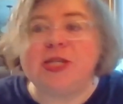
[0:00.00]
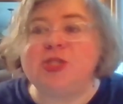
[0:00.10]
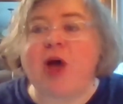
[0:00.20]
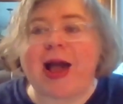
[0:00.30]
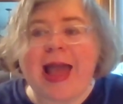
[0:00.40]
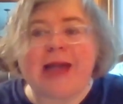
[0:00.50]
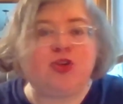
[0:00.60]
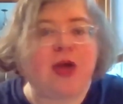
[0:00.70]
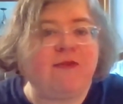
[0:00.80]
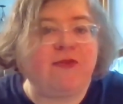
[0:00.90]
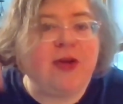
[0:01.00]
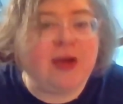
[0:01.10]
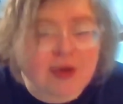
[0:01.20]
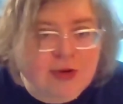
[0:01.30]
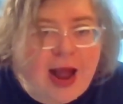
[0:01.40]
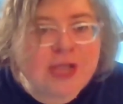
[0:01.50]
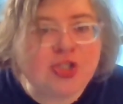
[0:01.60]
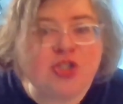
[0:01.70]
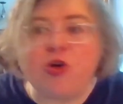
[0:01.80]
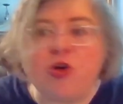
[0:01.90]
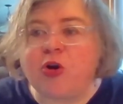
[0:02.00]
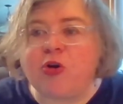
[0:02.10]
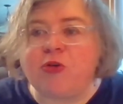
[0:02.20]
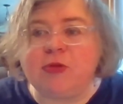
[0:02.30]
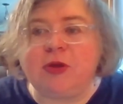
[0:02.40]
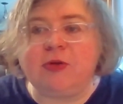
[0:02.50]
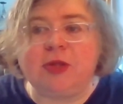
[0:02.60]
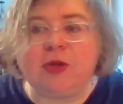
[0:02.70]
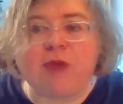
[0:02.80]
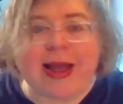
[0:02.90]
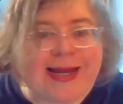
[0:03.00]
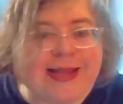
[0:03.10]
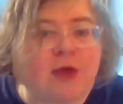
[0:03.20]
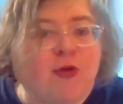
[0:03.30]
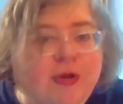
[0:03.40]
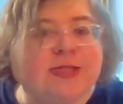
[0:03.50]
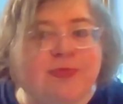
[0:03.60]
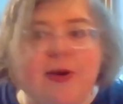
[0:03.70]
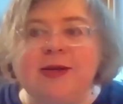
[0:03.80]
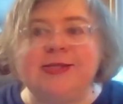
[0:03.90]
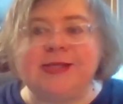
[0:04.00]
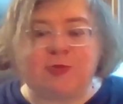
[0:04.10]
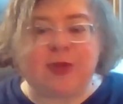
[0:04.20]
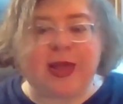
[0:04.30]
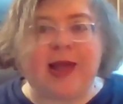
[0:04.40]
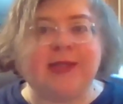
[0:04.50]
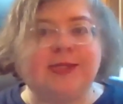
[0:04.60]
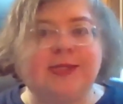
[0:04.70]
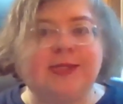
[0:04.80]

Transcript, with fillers: So I had to have, I showed her the the writing, the correspondence that we had. So,